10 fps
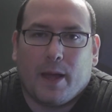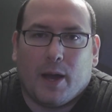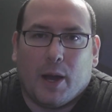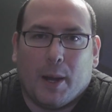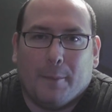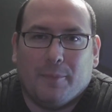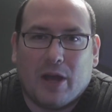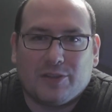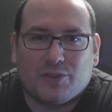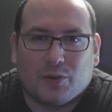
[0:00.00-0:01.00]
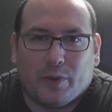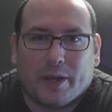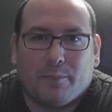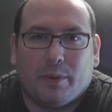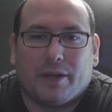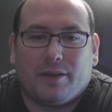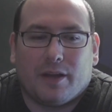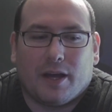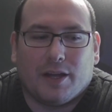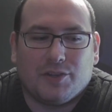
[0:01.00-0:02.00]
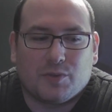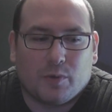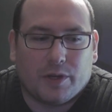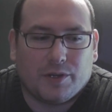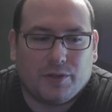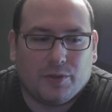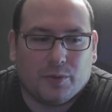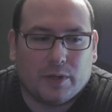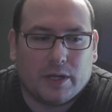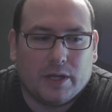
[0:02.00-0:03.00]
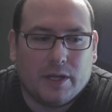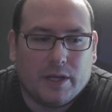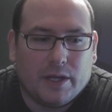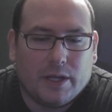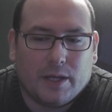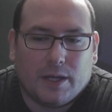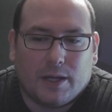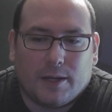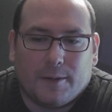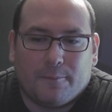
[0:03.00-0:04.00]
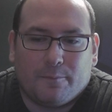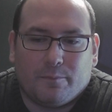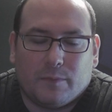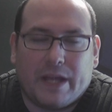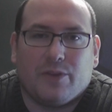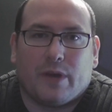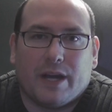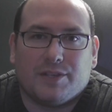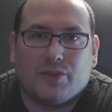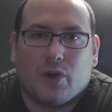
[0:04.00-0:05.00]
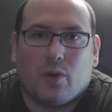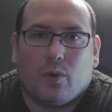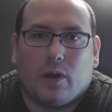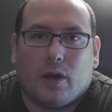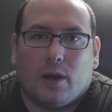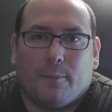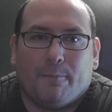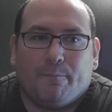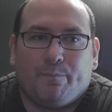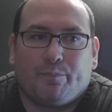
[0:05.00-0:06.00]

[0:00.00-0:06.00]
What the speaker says: Not so quick, but I just wanted to let you guys know